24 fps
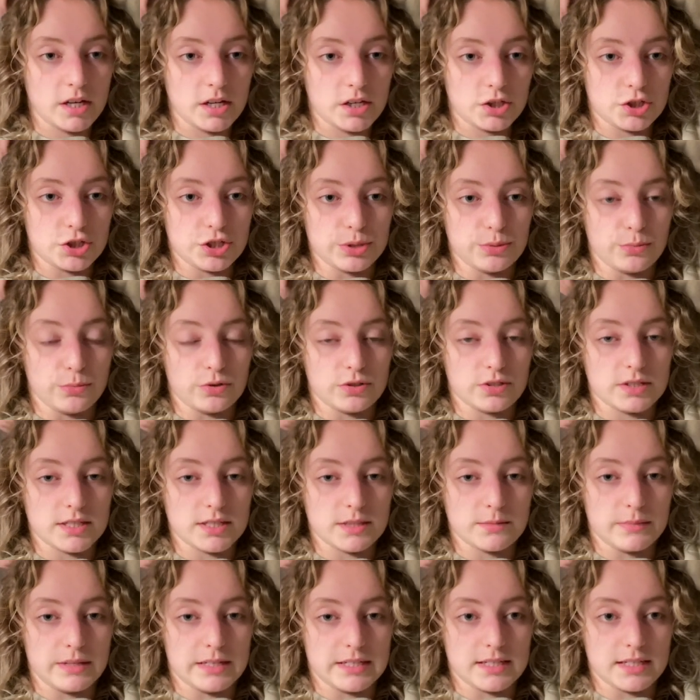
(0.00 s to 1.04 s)
She wanted
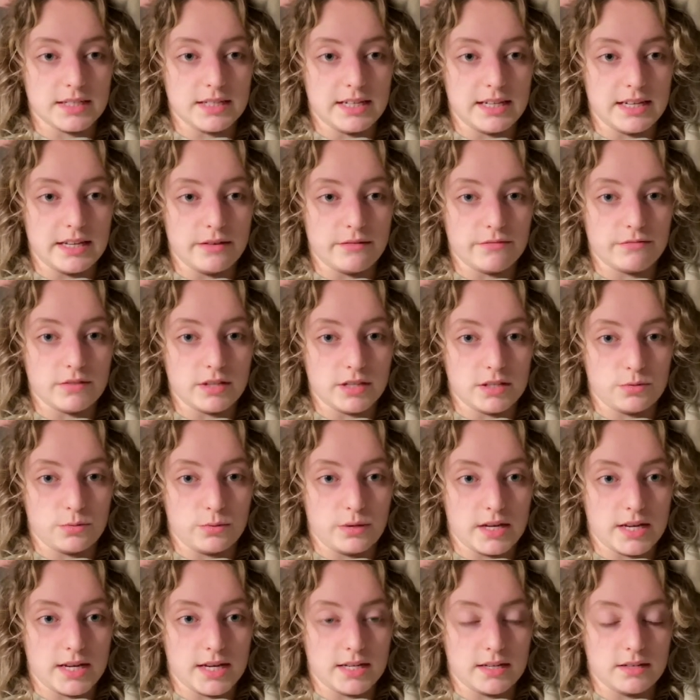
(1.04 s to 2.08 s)
me to leave this
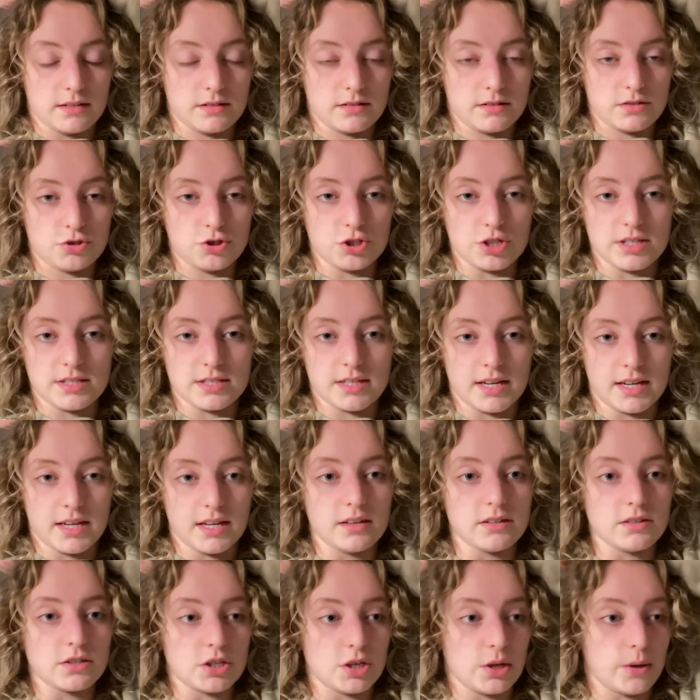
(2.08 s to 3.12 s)
weekend. She
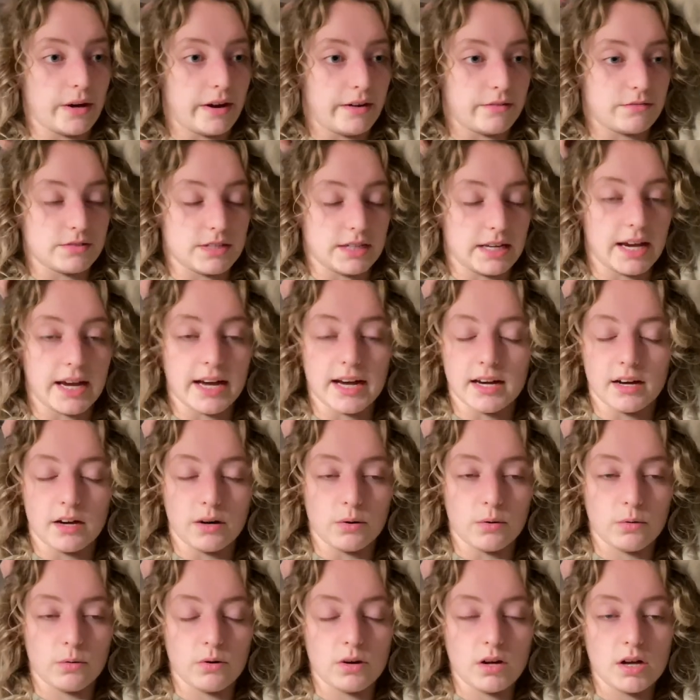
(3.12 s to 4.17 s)
said, you have to get
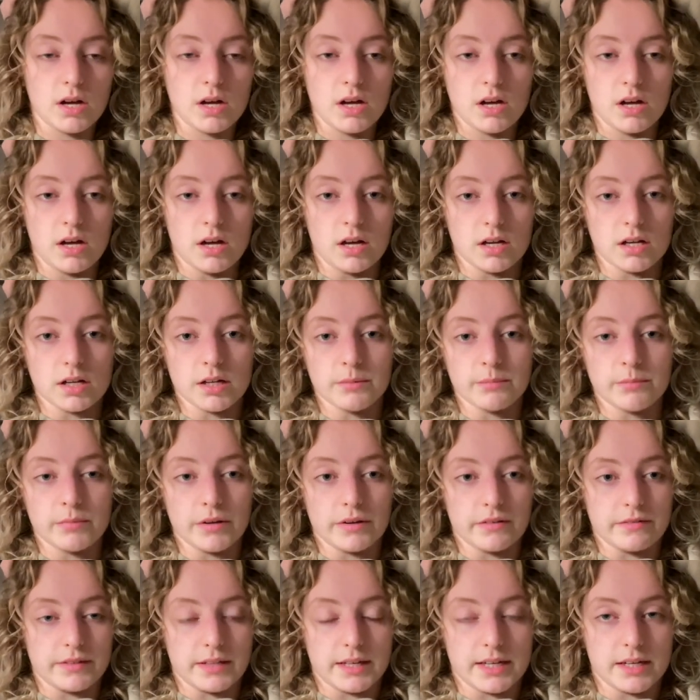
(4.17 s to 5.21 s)
out
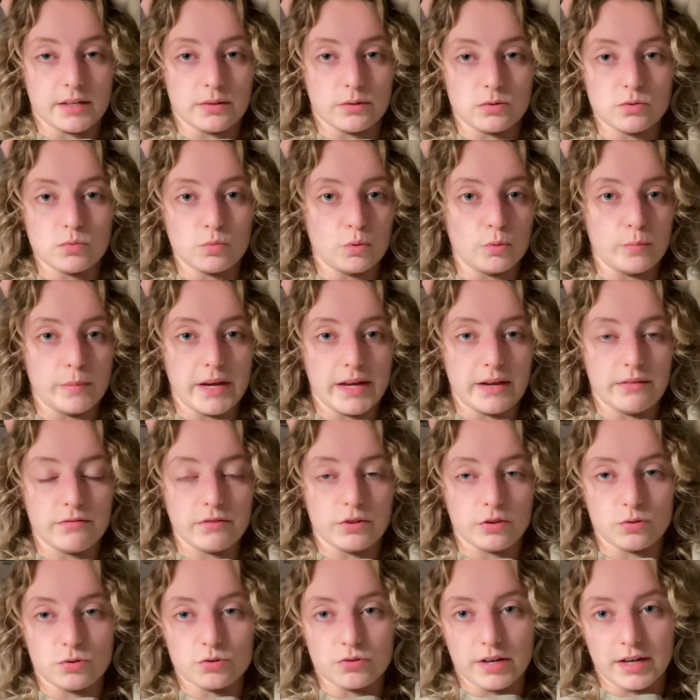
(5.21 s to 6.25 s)
of the house, we'll pay for
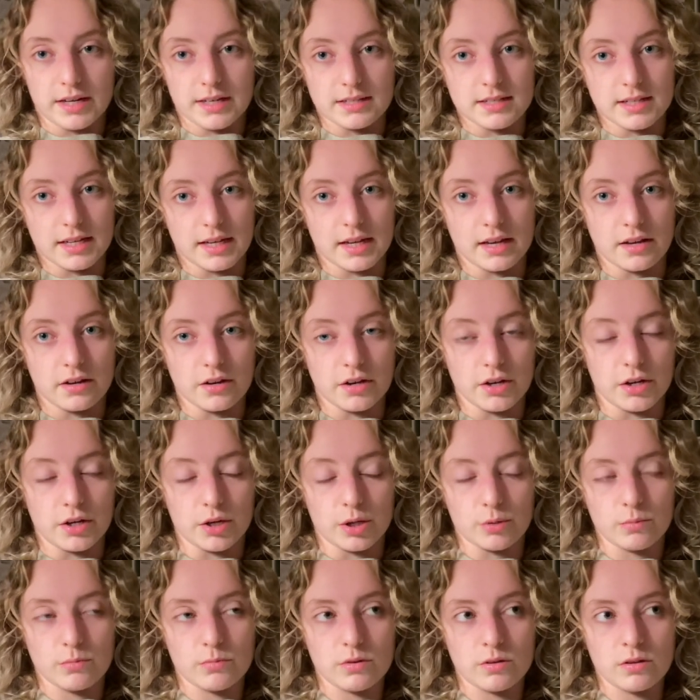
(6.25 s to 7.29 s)
your train ticket
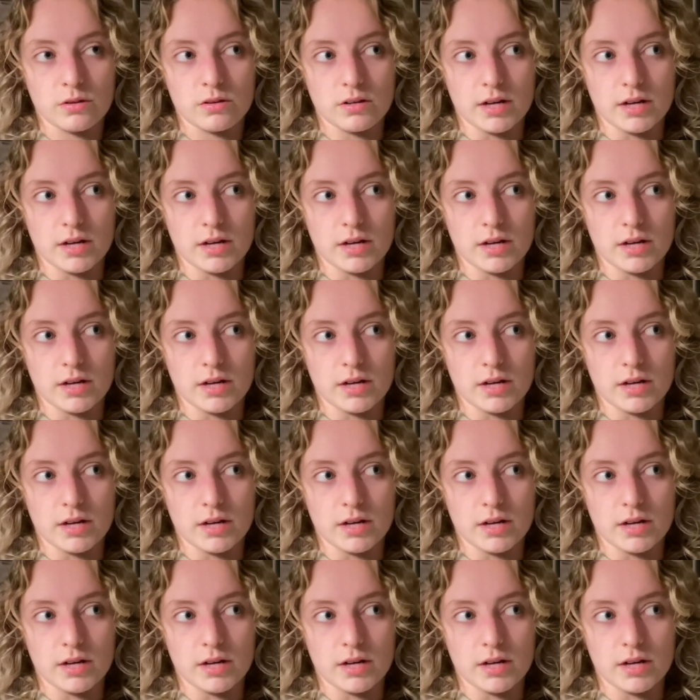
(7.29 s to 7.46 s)
home.